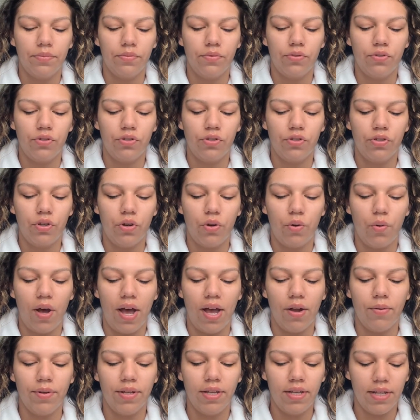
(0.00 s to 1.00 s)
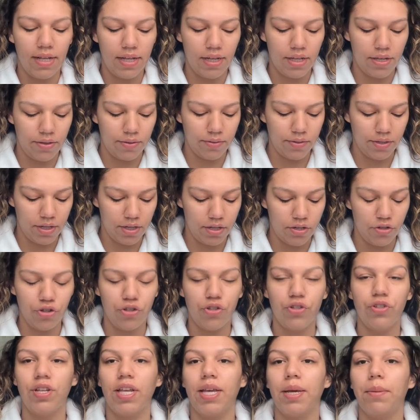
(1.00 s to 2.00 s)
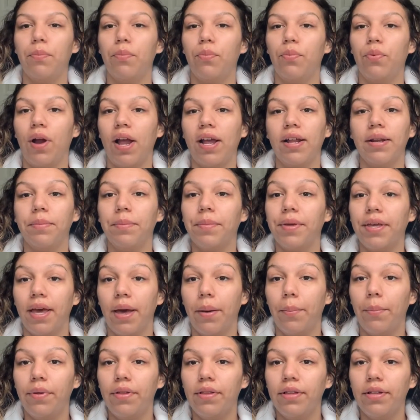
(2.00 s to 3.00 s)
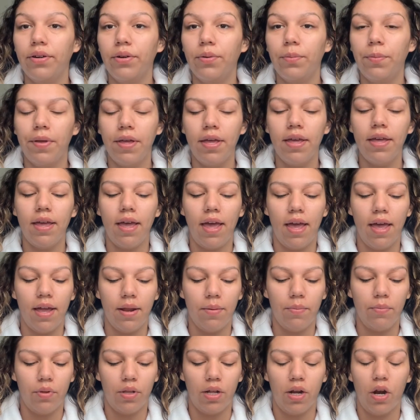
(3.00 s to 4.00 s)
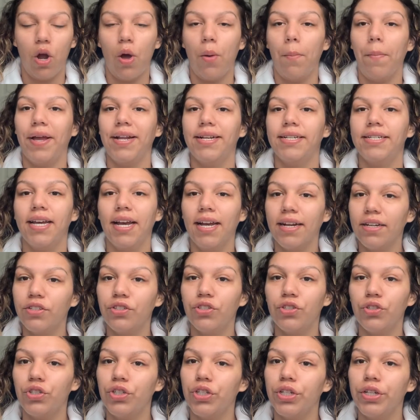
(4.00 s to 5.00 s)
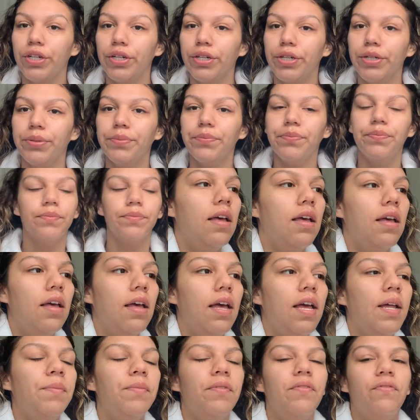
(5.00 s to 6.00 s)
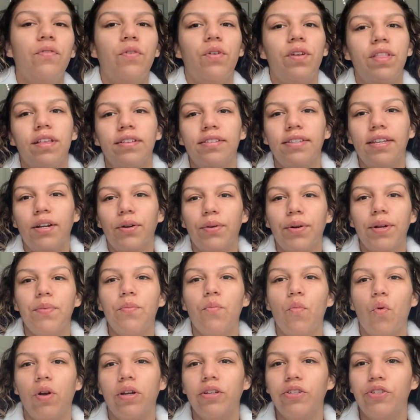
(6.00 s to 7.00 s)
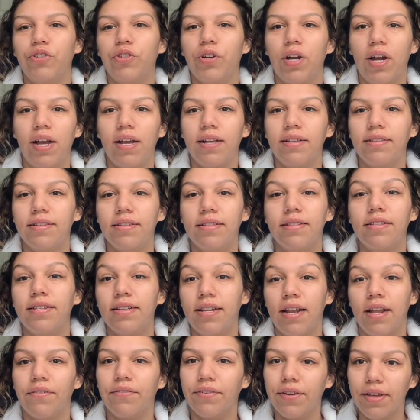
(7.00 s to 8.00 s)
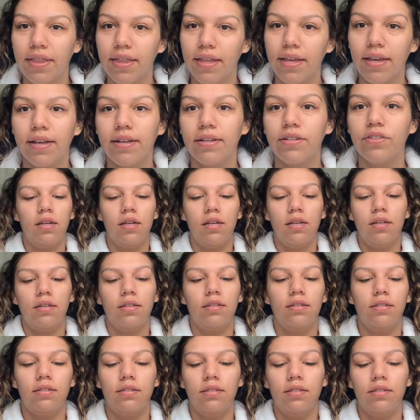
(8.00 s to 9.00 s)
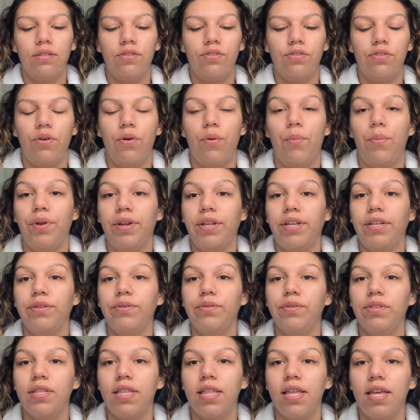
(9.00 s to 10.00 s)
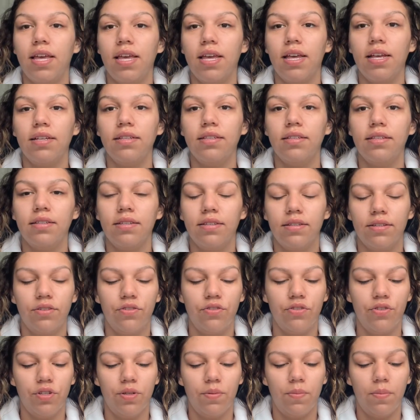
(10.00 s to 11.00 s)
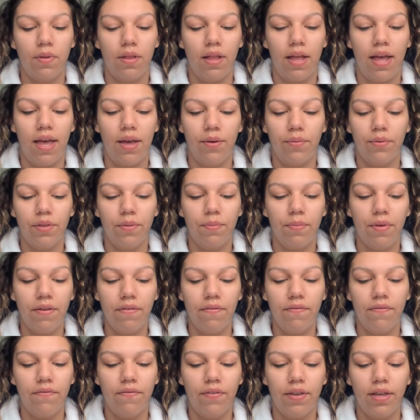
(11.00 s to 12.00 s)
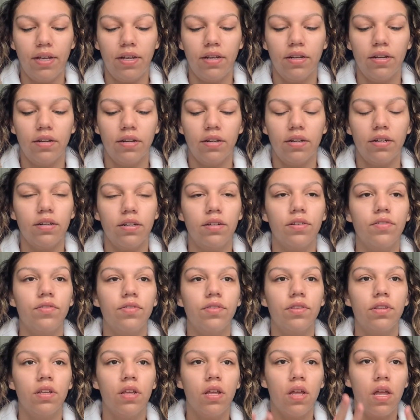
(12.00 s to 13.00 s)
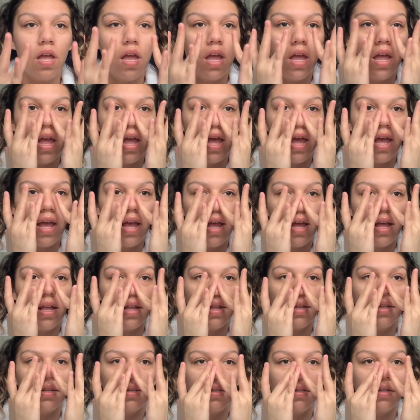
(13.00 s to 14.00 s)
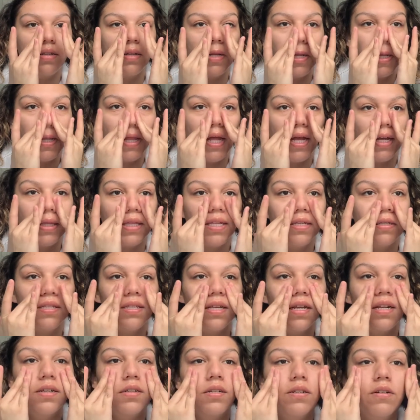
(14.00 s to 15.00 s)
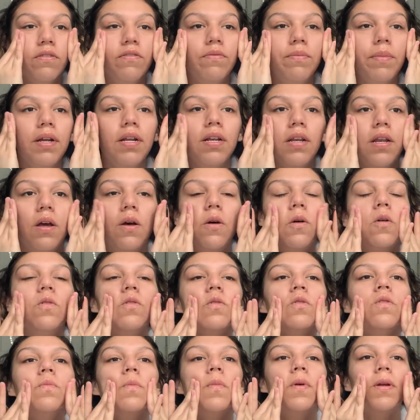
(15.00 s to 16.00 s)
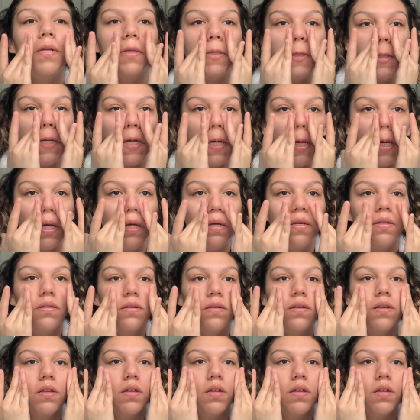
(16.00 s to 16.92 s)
so I really like using it just to like brighten me up a little bit and blur out my texture. And before this I already moisturized and did everything, so I'm gonna use this and just apply it with my fingers, like the center of my nose and my cheeks.